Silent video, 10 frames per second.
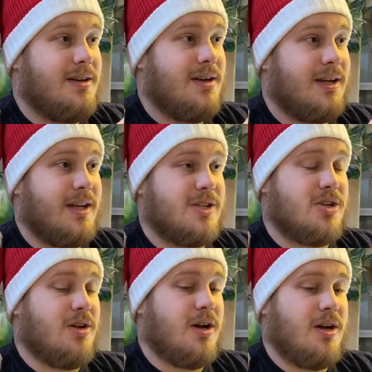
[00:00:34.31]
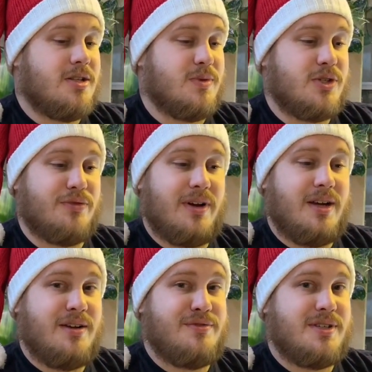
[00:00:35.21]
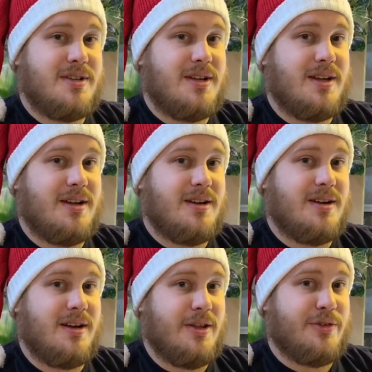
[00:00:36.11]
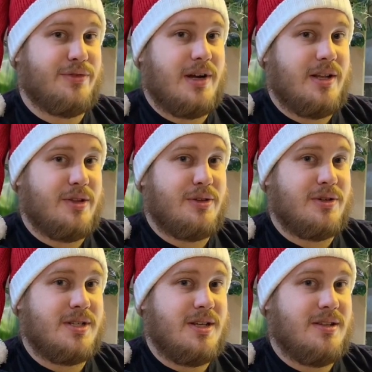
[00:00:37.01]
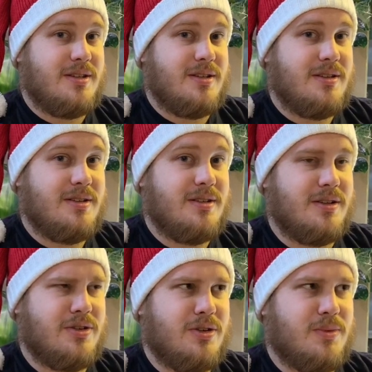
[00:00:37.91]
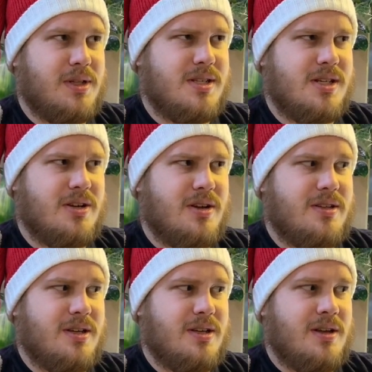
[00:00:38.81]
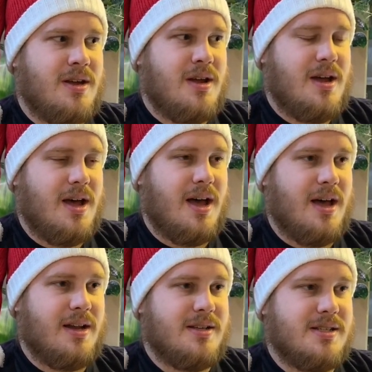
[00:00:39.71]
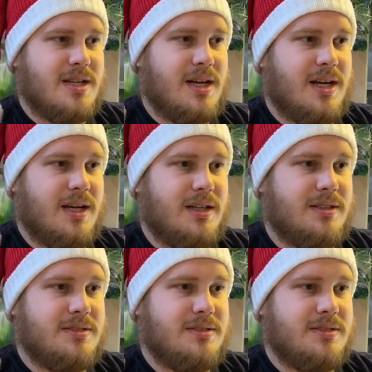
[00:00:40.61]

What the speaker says: against all odds, we survived another Friday the 13th, the third one this year, I think. And yeah,